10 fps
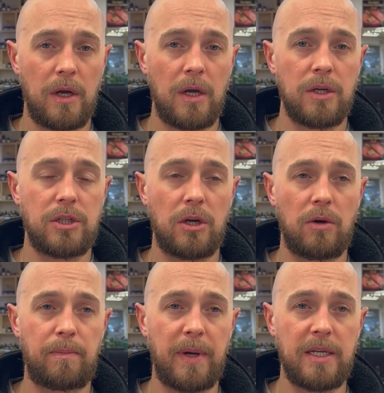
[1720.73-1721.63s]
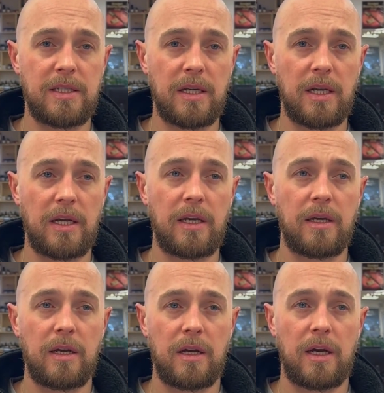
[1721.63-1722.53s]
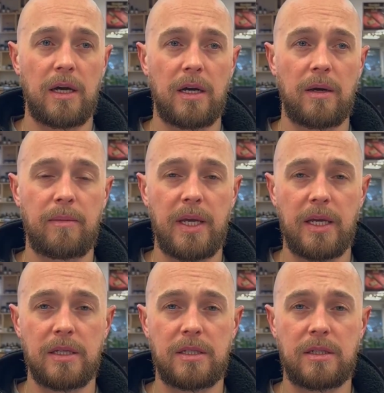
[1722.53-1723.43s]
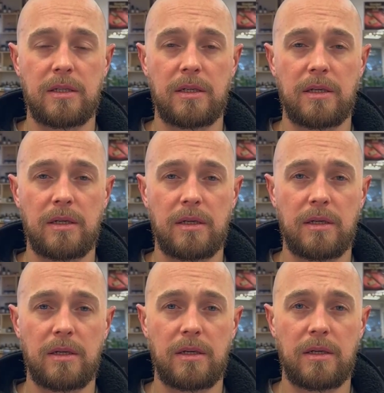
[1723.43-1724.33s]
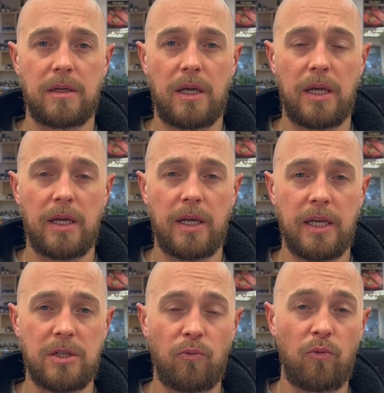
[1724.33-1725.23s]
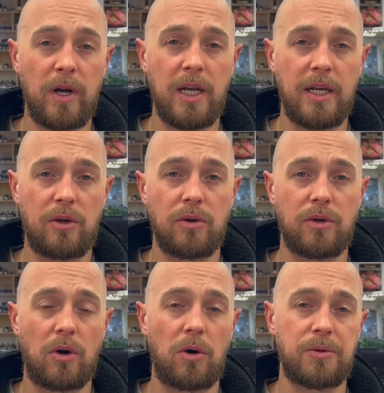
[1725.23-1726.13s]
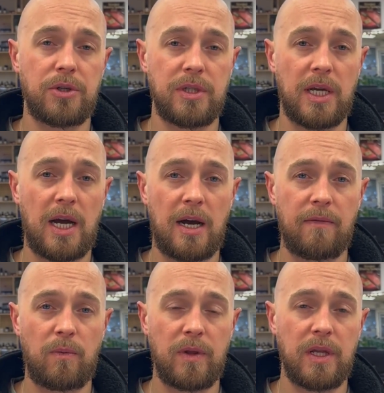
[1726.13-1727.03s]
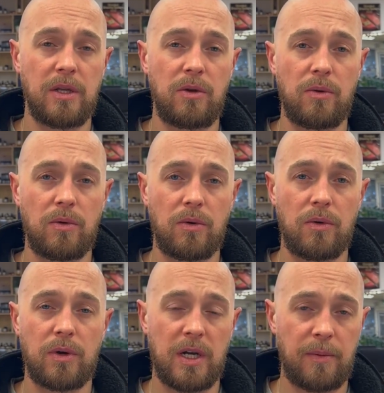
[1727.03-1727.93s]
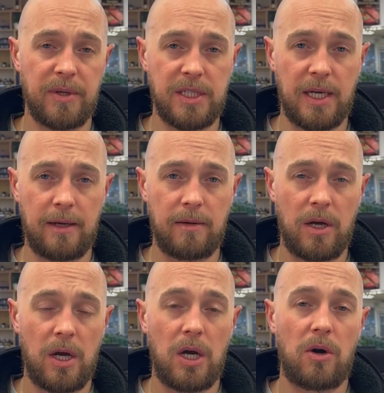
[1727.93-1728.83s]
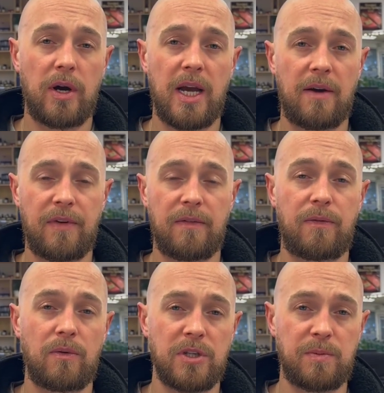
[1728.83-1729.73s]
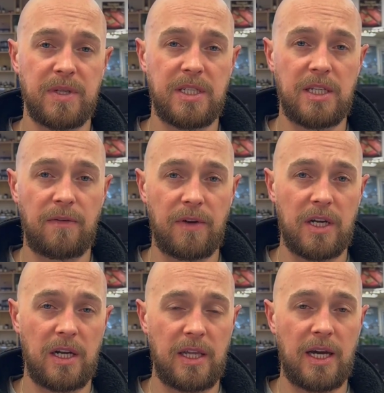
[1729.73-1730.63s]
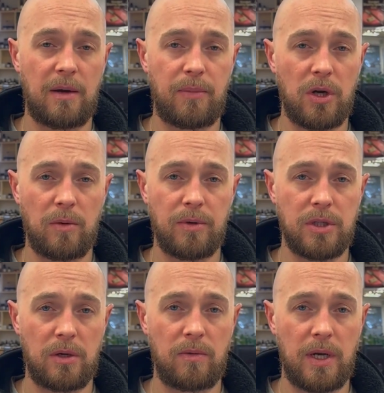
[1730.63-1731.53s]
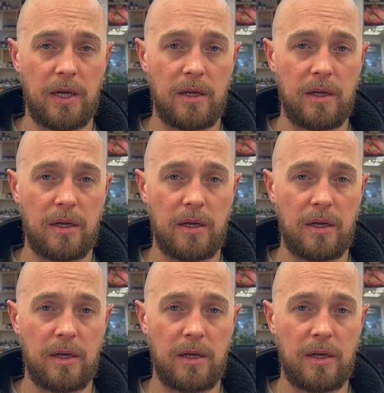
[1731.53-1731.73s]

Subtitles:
So basically, it's a really good option to have within your clipper set. I have it for specifically that purpose only.